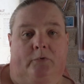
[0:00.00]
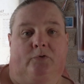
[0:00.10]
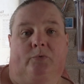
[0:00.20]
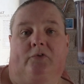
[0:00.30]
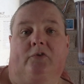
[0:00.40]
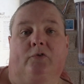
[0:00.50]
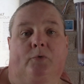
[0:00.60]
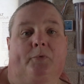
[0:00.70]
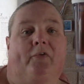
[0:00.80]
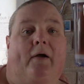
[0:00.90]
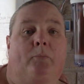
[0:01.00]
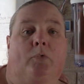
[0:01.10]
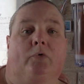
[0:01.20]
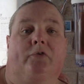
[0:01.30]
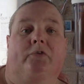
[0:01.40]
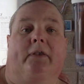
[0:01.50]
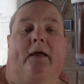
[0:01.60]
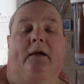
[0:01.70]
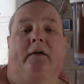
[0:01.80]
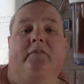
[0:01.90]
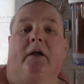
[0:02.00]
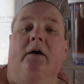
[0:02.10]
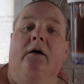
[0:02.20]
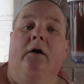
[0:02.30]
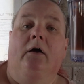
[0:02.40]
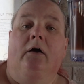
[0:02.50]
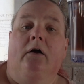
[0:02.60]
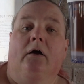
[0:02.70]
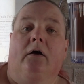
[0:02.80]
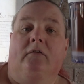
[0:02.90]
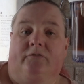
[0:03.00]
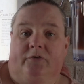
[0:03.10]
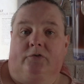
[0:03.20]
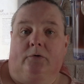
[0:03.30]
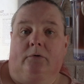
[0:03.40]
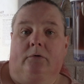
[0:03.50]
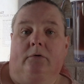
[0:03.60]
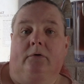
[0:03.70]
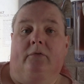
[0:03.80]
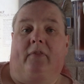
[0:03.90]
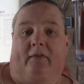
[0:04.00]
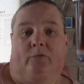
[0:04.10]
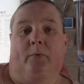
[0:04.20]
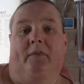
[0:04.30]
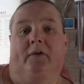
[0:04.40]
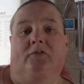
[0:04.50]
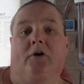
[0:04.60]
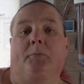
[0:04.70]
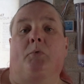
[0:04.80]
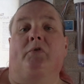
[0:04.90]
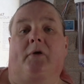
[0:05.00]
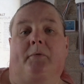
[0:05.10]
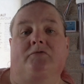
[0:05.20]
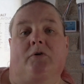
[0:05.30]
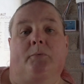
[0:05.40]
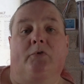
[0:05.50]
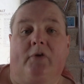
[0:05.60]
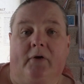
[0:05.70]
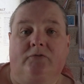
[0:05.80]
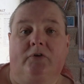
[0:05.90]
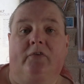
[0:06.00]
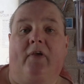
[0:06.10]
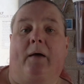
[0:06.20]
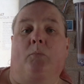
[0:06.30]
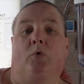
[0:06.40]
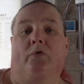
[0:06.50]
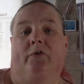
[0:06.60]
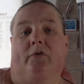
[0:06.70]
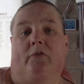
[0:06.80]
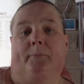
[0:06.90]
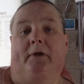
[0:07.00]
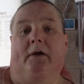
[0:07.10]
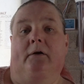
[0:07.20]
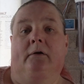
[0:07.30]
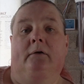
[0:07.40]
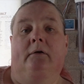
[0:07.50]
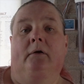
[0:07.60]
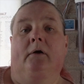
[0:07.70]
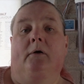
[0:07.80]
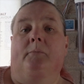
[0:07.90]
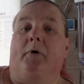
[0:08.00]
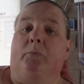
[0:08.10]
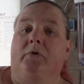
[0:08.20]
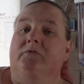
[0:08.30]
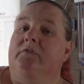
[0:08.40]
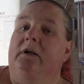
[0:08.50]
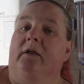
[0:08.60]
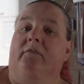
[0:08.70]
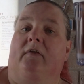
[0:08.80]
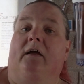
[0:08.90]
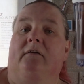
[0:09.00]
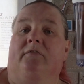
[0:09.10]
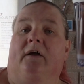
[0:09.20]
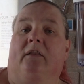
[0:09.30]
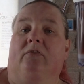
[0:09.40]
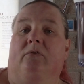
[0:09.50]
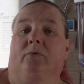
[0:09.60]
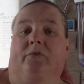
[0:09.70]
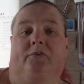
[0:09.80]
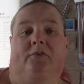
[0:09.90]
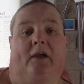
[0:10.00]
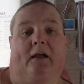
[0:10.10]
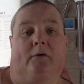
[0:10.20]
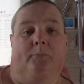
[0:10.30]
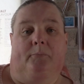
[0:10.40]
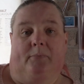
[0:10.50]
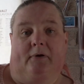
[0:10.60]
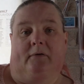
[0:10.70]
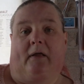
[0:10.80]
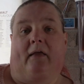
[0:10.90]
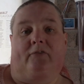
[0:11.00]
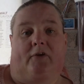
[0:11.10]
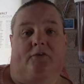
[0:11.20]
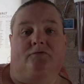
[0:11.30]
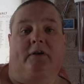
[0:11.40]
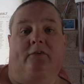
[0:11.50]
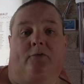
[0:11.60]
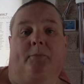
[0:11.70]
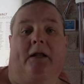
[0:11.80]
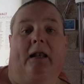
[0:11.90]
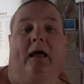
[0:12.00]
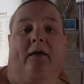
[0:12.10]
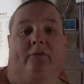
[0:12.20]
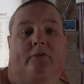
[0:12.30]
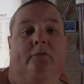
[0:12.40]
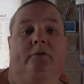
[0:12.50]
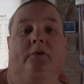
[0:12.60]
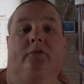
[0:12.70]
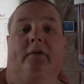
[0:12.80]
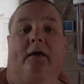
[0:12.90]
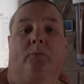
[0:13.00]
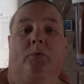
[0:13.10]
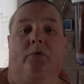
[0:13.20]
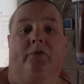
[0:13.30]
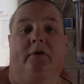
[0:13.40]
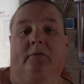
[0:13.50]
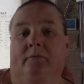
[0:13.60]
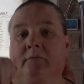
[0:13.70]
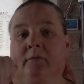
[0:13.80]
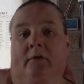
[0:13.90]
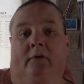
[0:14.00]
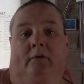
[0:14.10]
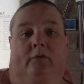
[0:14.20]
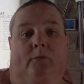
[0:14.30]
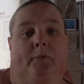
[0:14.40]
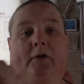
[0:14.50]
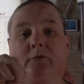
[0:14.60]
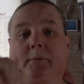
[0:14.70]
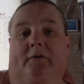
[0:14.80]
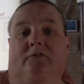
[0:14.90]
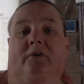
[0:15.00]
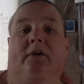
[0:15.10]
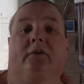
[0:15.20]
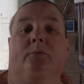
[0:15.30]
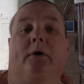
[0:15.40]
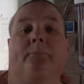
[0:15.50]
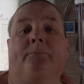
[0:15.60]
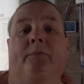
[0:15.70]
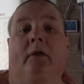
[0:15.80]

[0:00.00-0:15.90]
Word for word: which was just normal tap water in that area, and for sure that's where the aroma was coming from. It was coming from the tap water, not the beer. But I wouldn't have realised that if I hadn't thought to check, but as I had rinsed my glass using that water, the beer smelt funny as well.